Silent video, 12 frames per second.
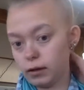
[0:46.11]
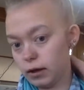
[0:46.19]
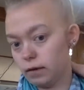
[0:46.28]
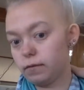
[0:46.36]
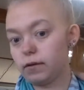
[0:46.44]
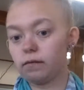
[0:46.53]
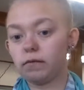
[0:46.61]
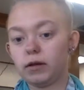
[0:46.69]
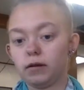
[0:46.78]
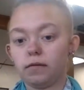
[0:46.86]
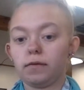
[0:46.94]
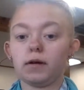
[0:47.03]
give this
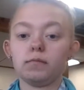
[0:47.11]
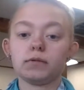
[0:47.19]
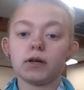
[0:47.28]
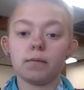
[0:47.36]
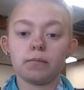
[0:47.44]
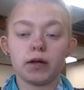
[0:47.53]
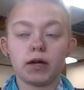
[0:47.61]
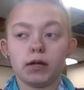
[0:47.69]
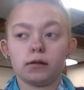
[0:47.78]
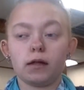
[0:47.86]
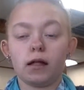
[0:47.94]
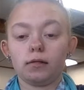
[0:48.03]
video a thumbs up,
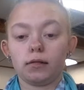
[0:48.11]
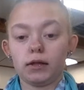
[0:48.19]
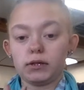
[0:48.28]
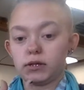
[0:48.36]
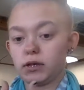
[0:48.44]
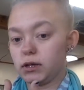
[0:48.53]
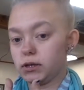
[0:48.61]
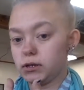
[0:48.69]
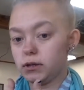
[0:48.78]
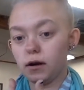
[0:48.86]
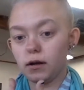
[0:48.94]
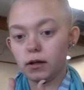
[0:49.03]
and let's get
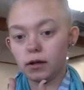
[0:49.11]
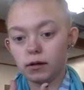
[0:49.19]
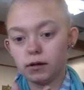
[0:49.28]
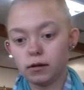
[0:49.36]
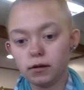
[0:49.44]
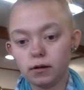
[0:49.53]
started.